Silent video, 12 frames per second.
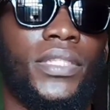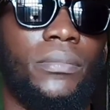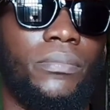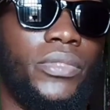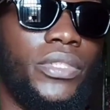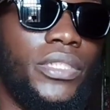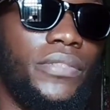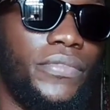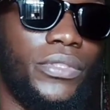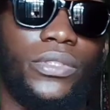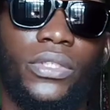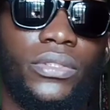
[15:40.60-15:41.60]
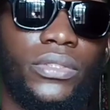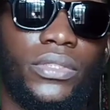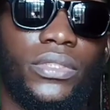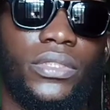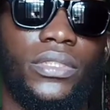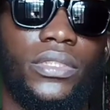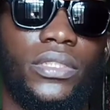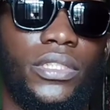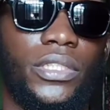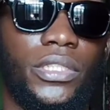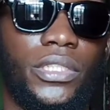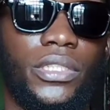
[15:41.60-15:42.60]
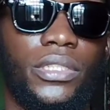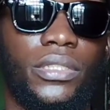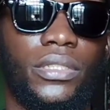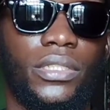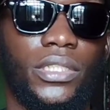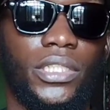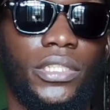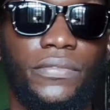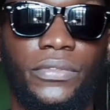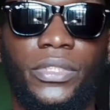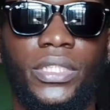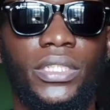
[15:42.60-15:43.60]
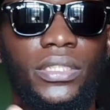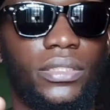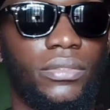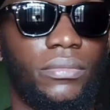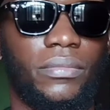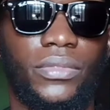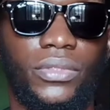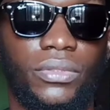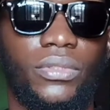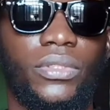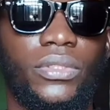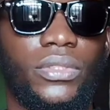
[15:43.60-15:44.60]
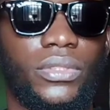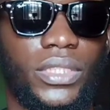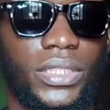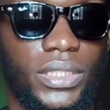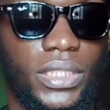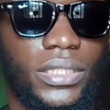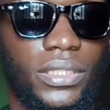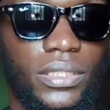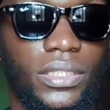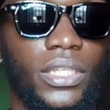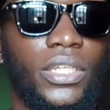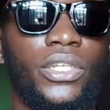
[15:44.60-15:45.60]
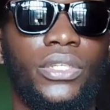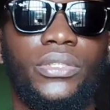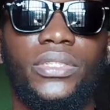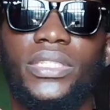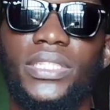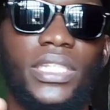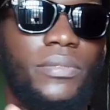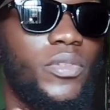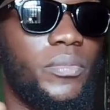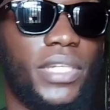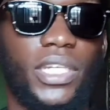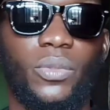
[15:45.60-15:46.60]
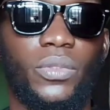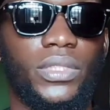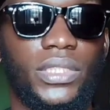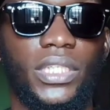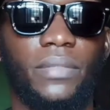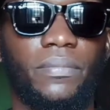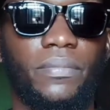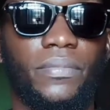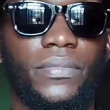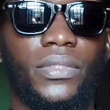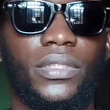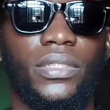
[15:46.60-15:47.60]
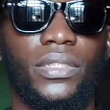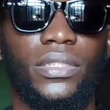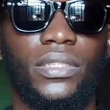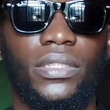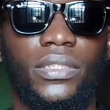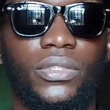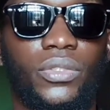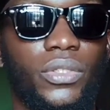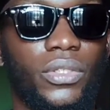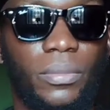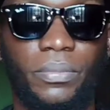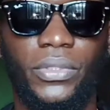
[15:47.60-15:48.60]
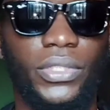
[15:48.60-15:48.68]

But if you don't, if you really do not understand it, this came to me at one time to help you.